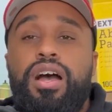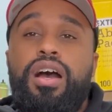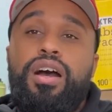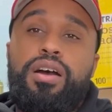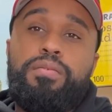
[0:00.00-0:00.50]

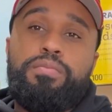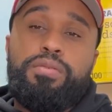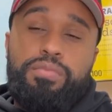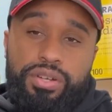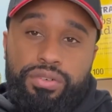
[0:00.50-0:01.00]

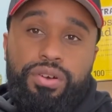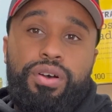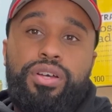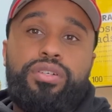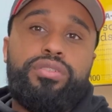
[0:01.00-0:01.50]
But mineral
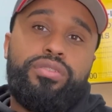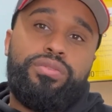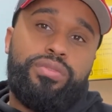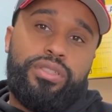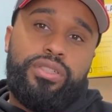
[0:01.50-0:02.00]
oil
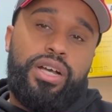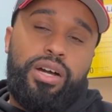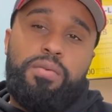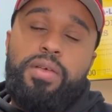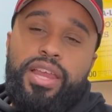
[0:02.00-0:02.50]
will help.